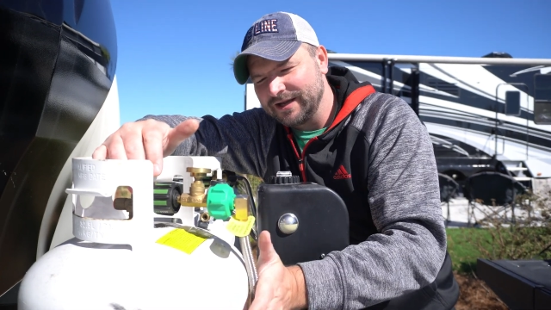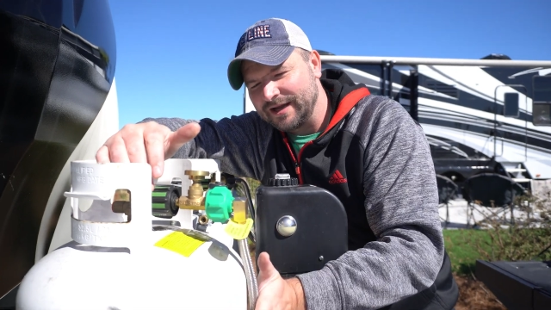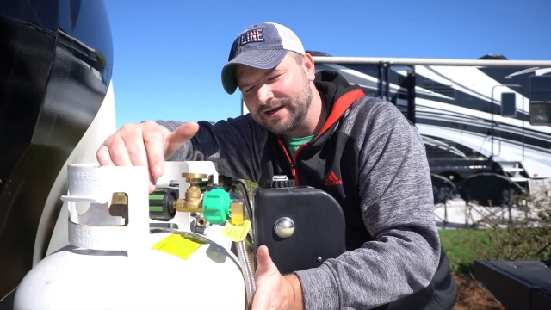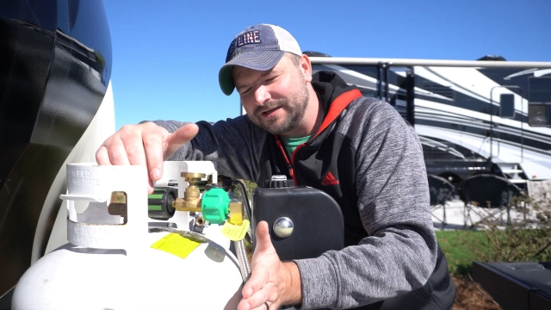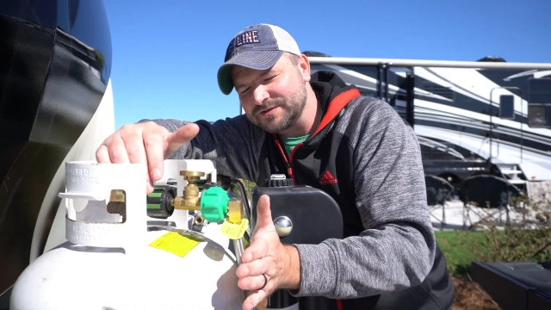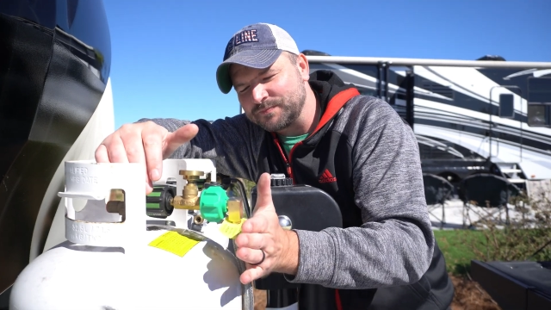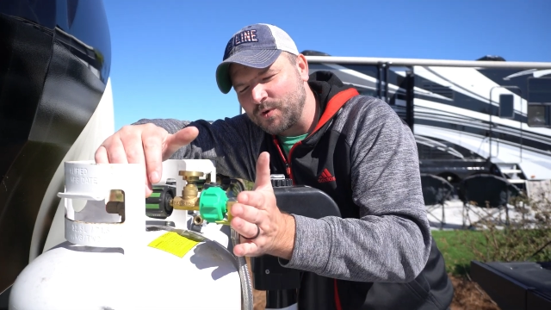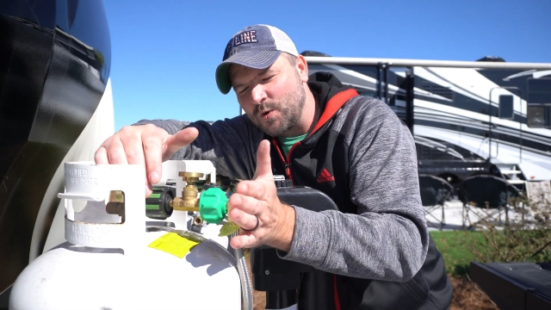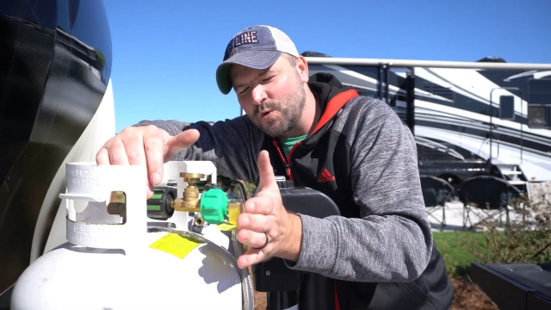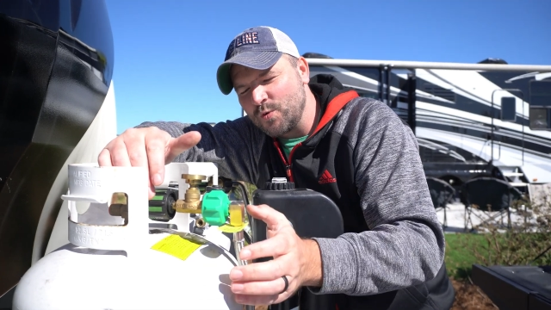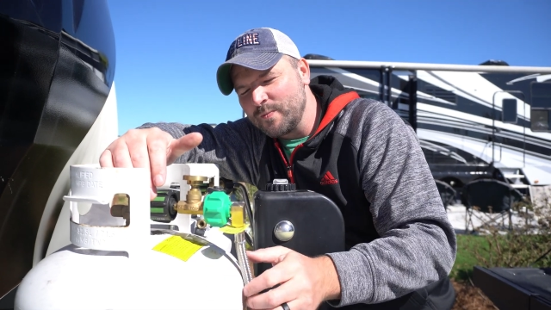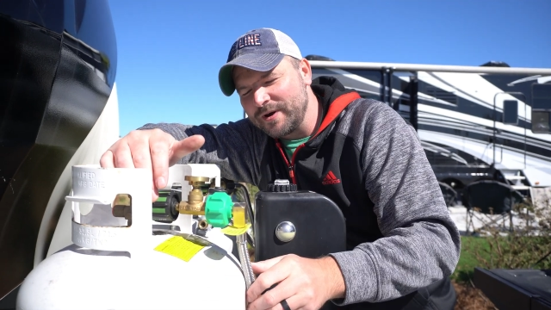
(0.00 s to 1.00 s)
and it's
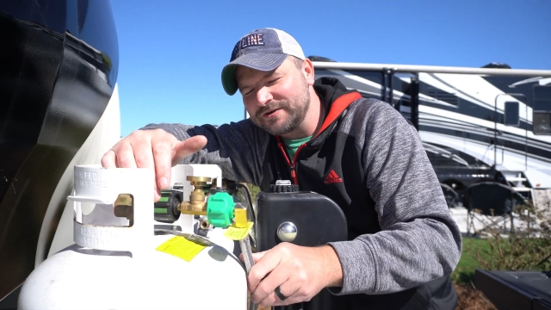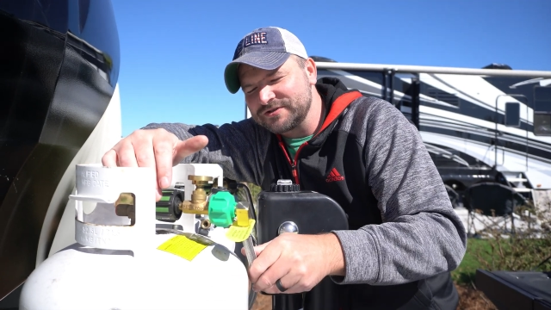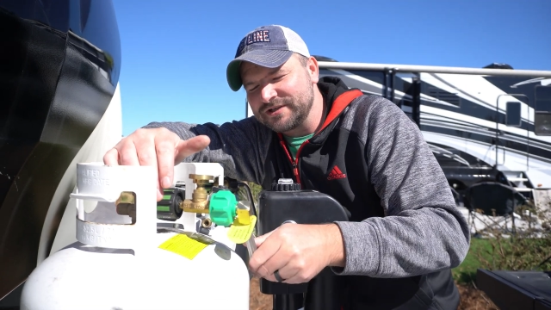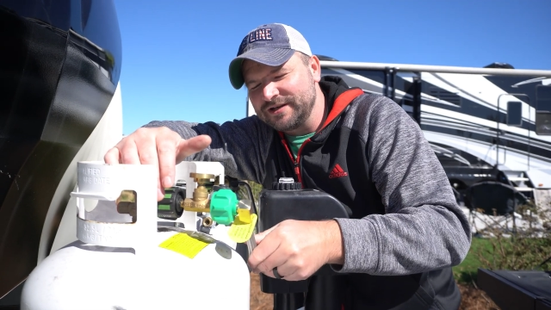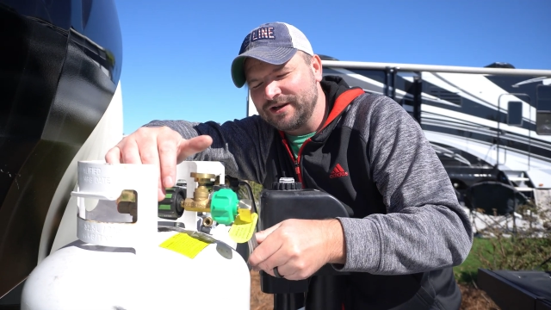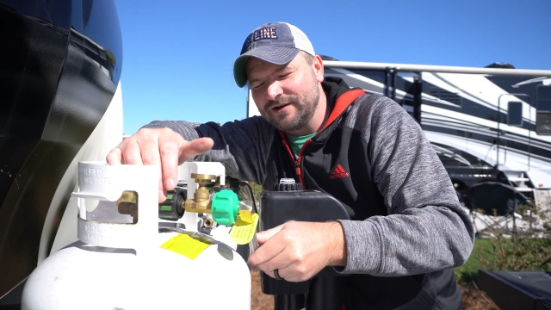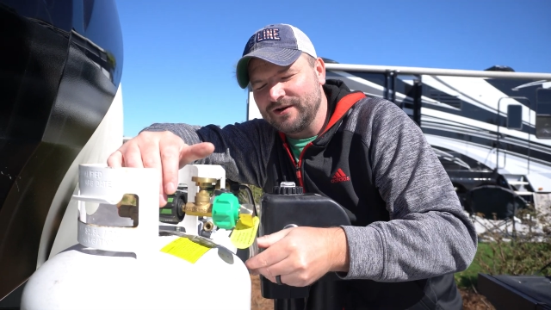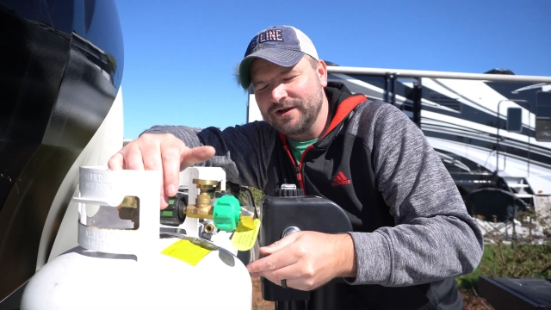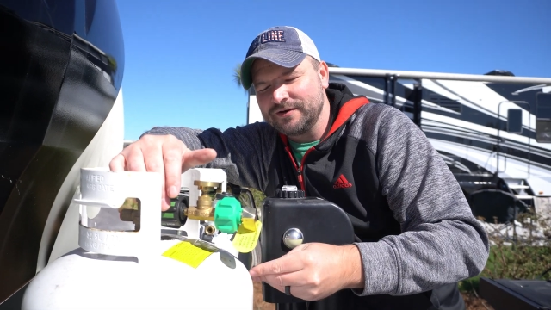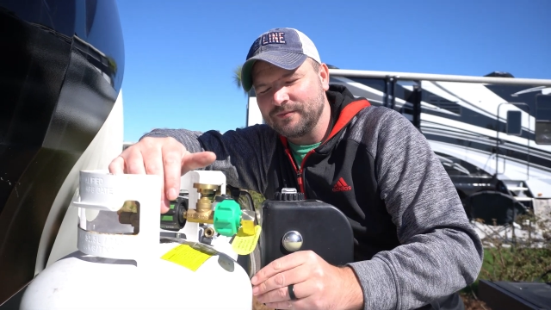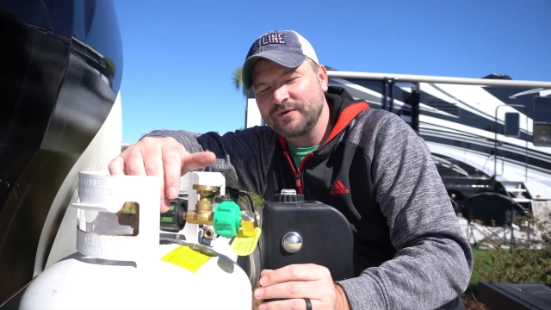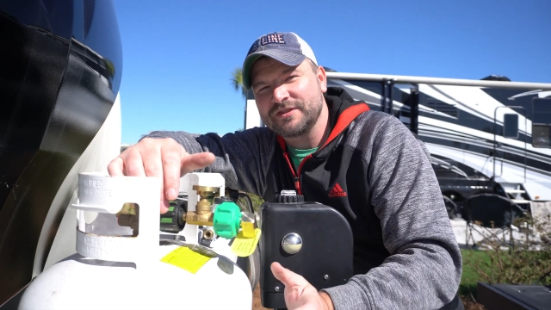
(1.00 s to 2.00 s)
almost in
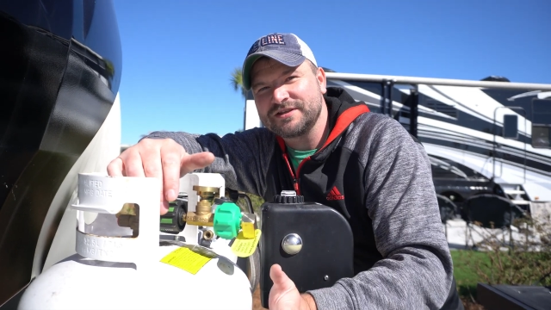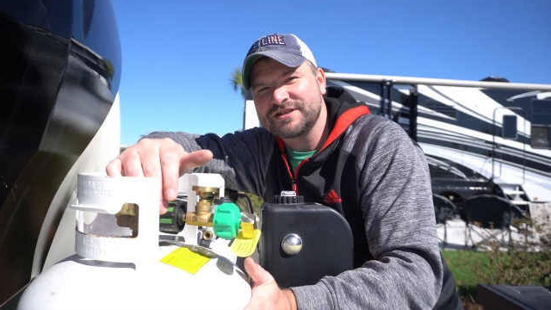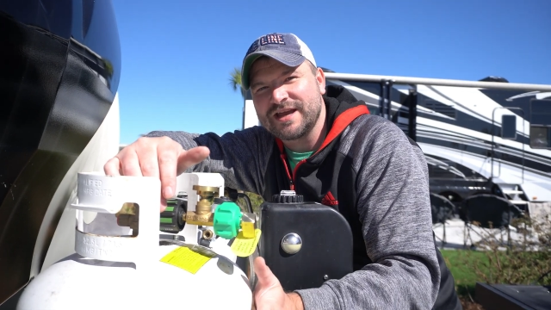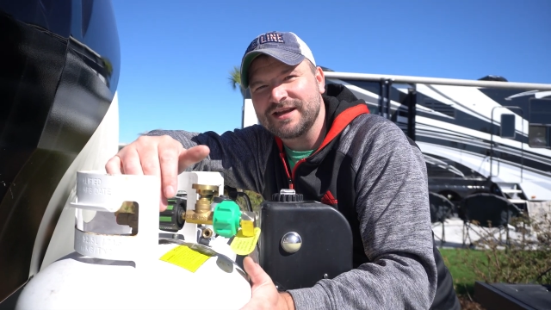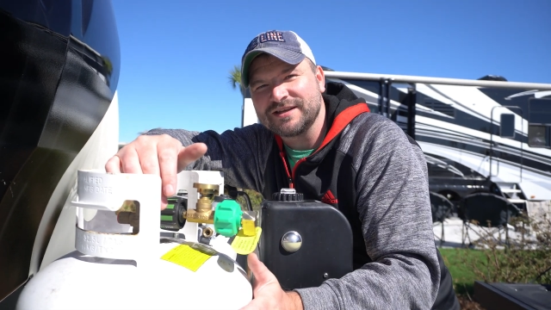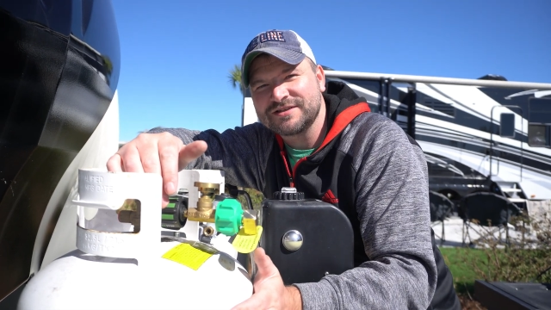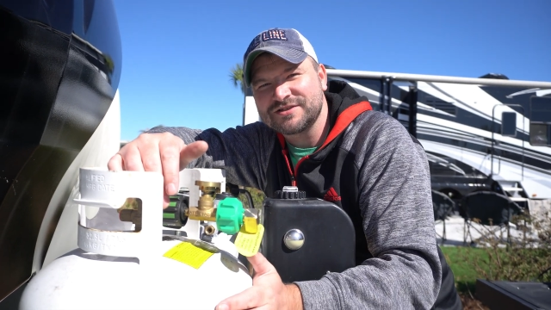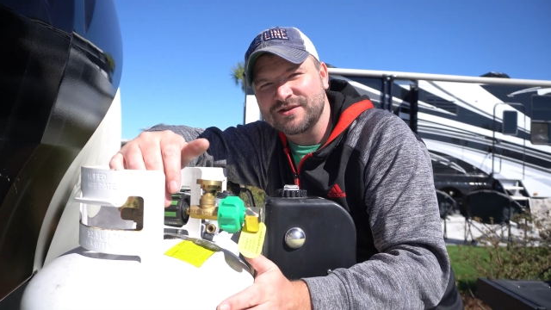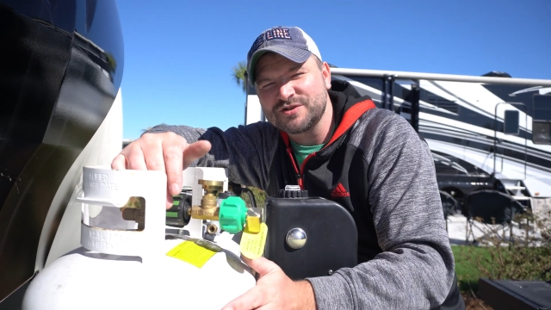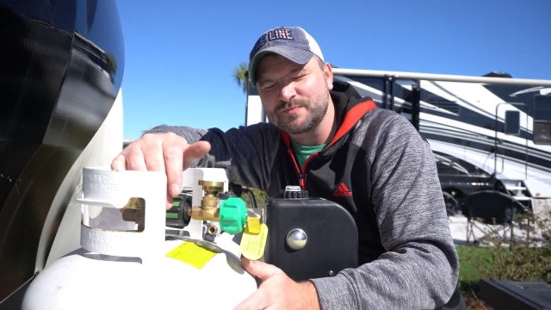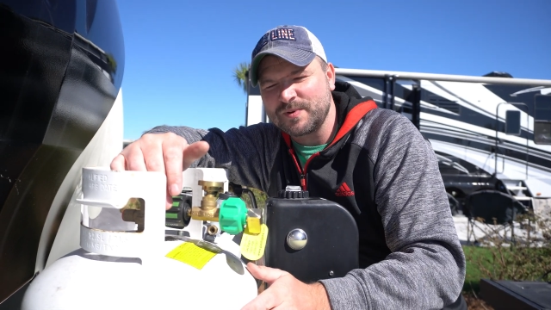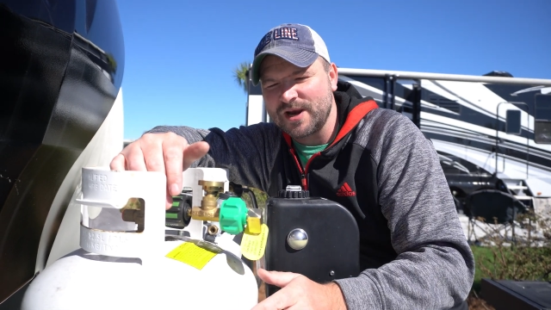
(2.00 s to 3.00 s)
line with the tank, so
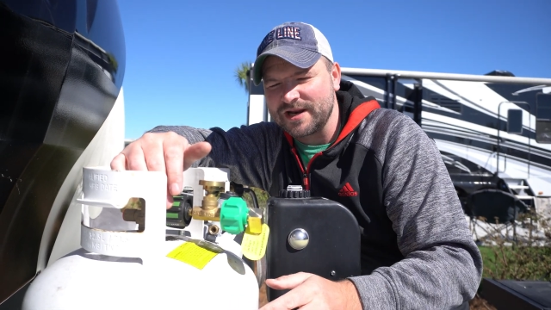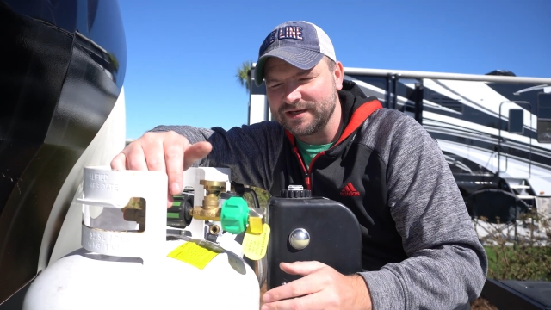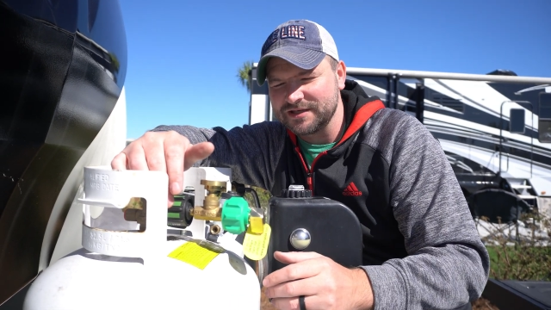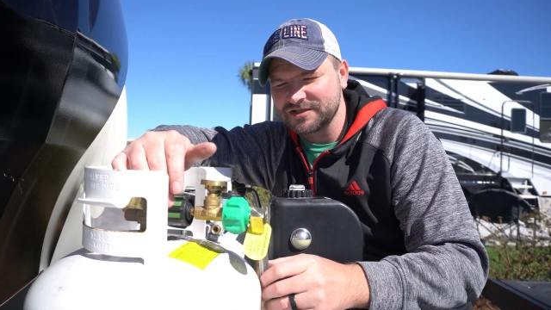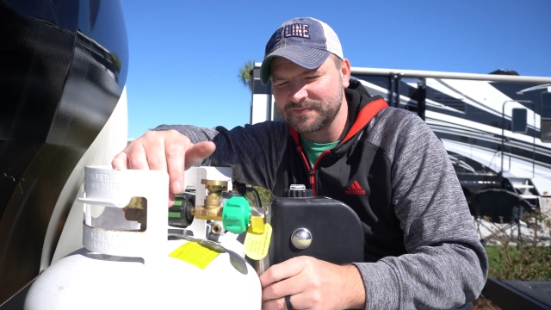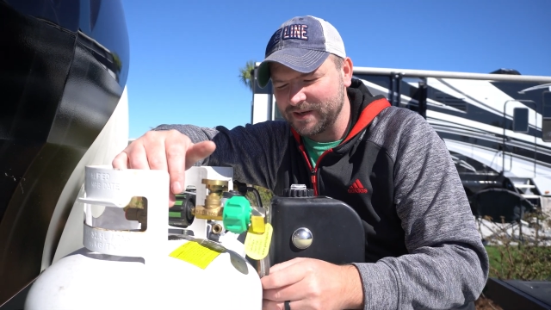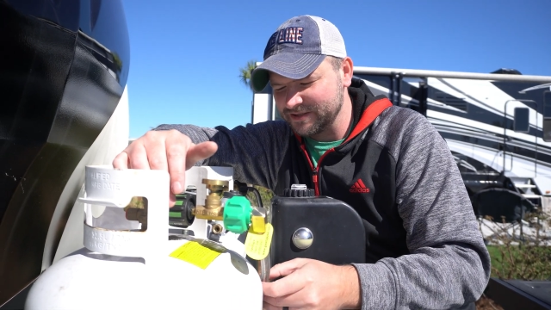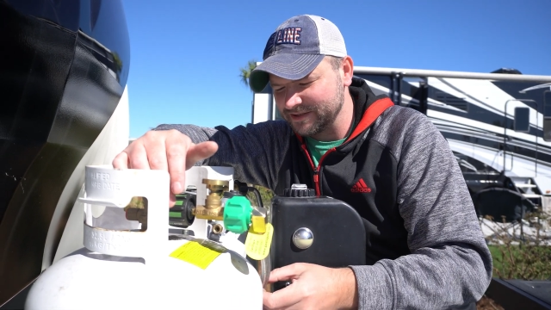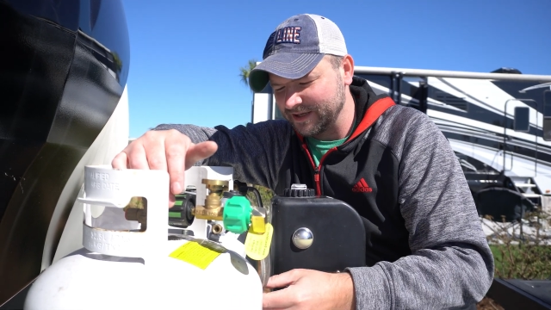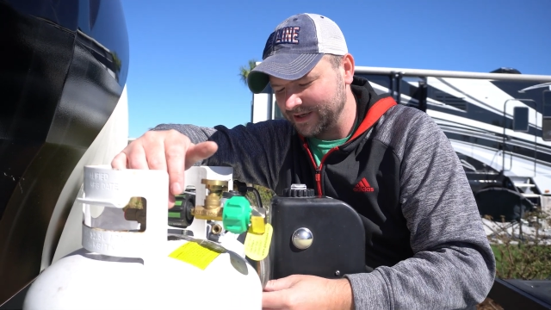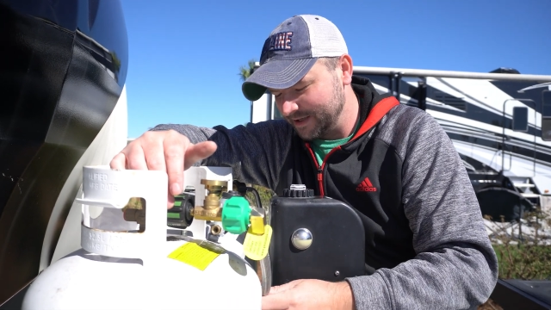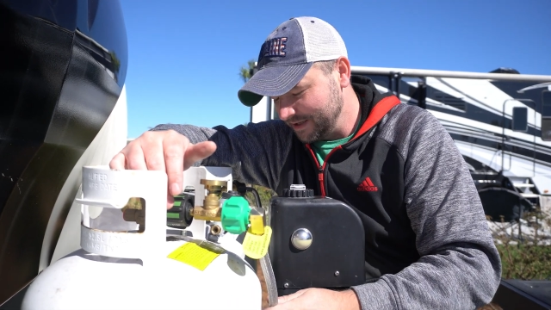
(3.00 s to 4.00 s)
there's plenty of space
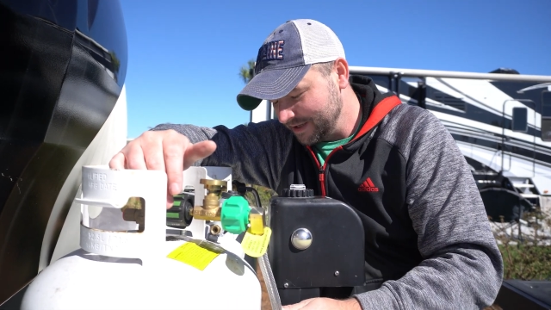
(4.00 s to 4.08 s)
there.